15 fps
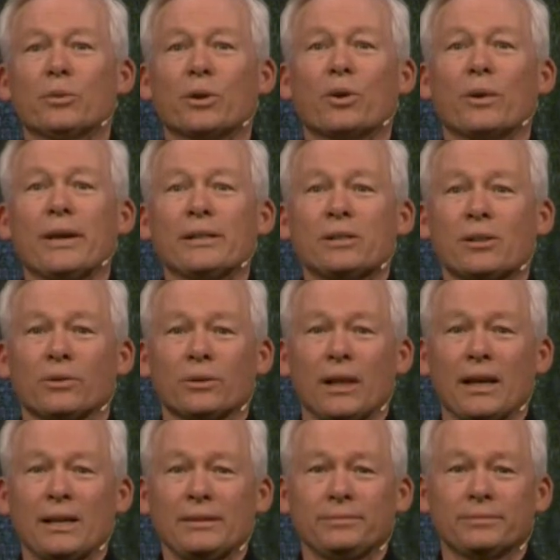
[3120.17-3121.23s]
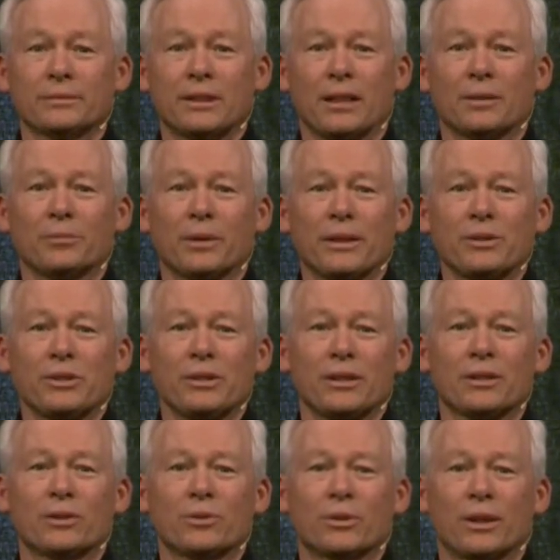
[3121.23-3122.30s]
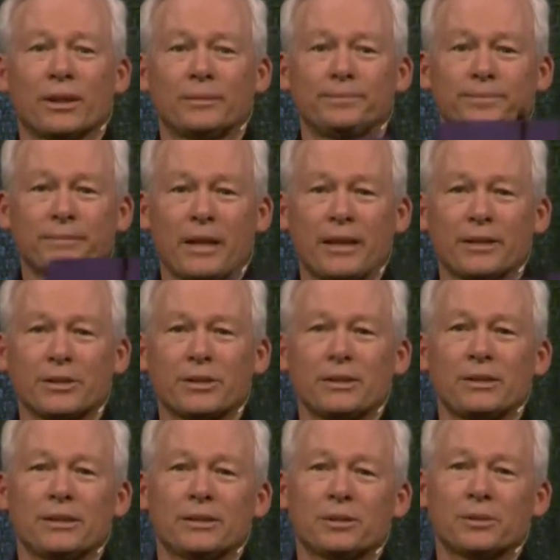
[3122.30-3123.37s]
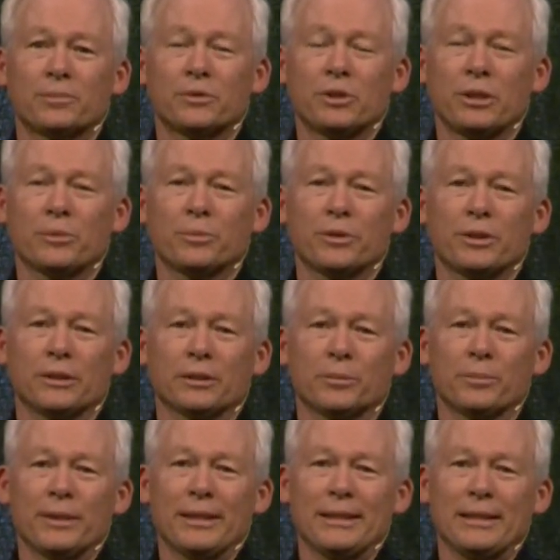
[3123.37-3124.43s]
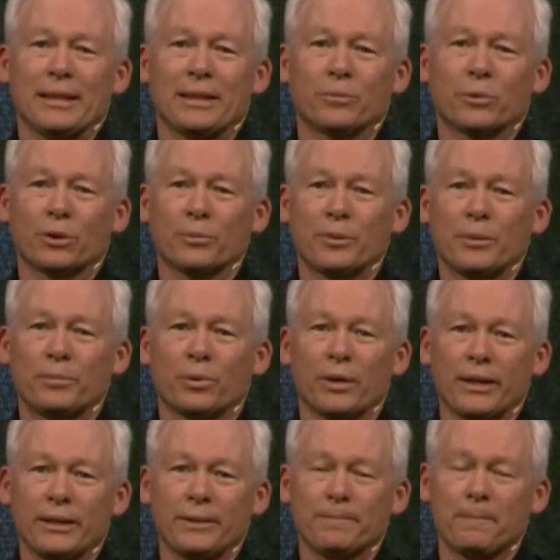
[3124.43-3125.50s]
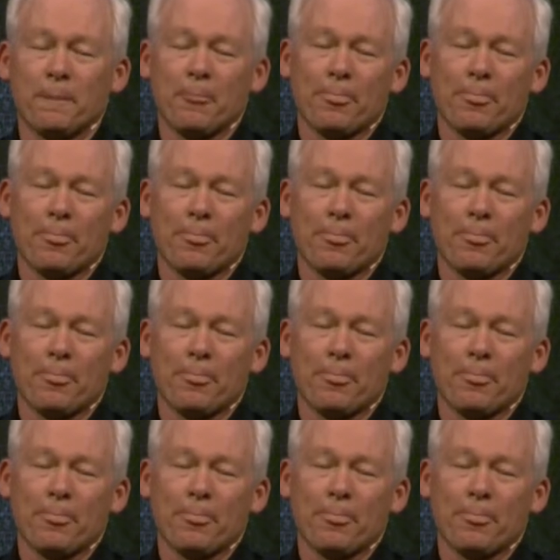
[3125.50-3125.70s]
requests online. God bless you. I know Harrison has shared with you a little bit, and we're going to be praying.